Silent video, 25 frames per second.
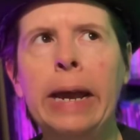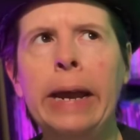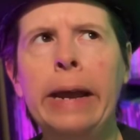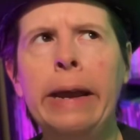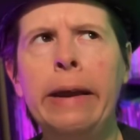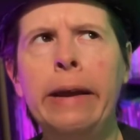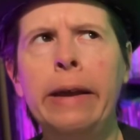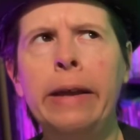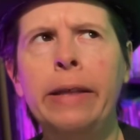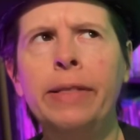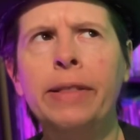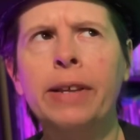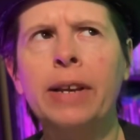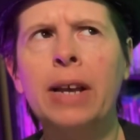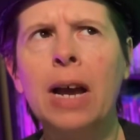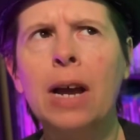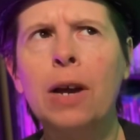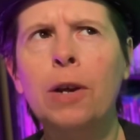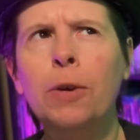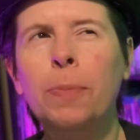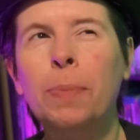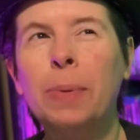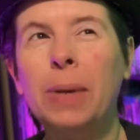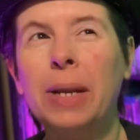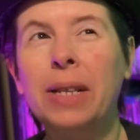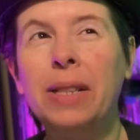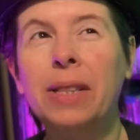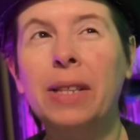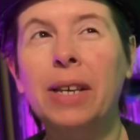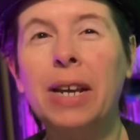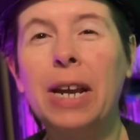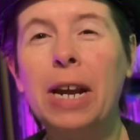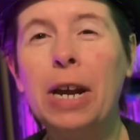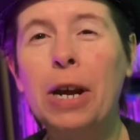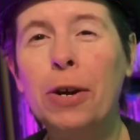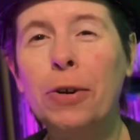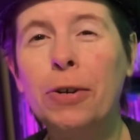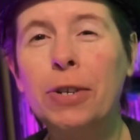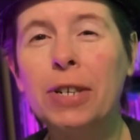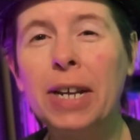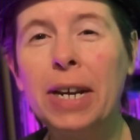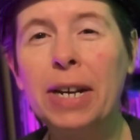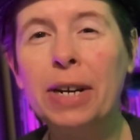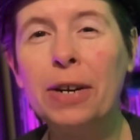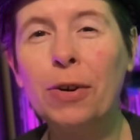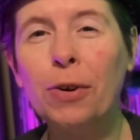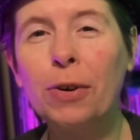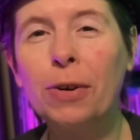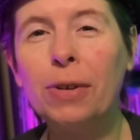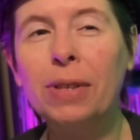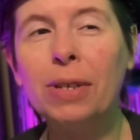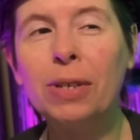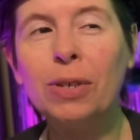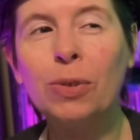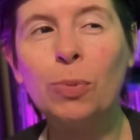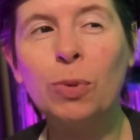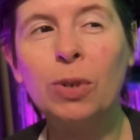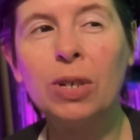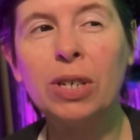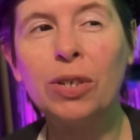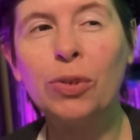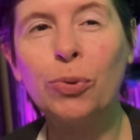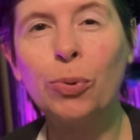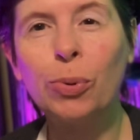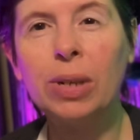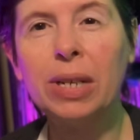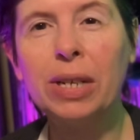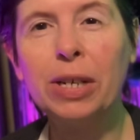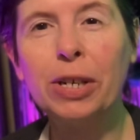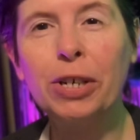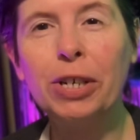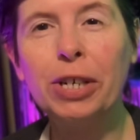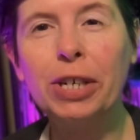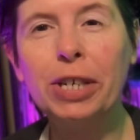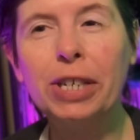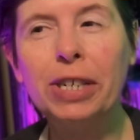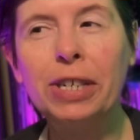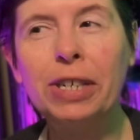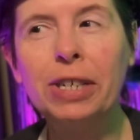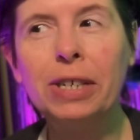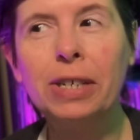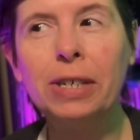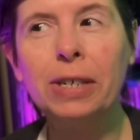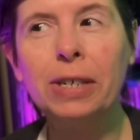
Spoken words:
and the guy who played the caretaker in this one is really good.